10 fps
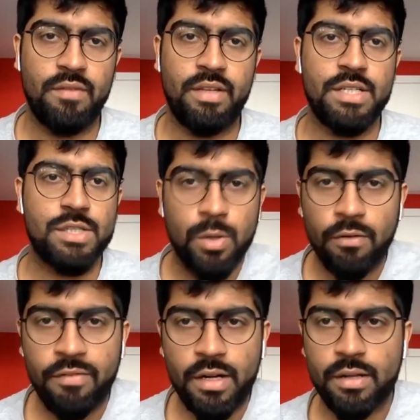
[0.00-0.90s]
If there is
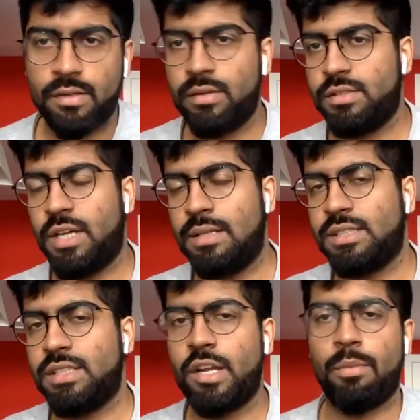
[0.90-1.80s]
no fit,
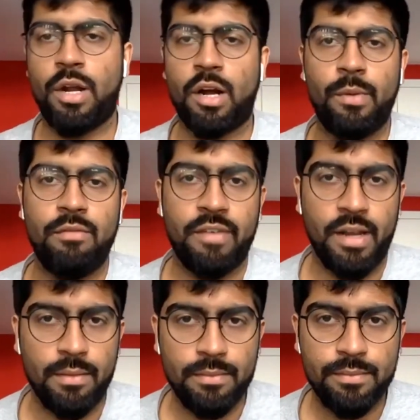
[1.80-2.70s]
chances are your product will
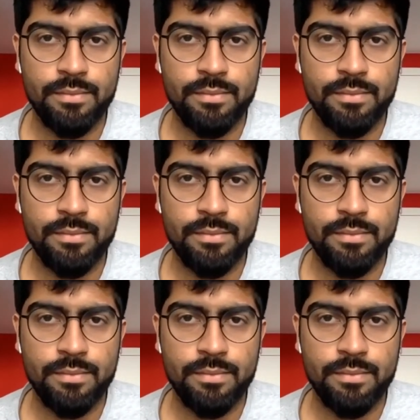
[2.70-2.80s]
fail.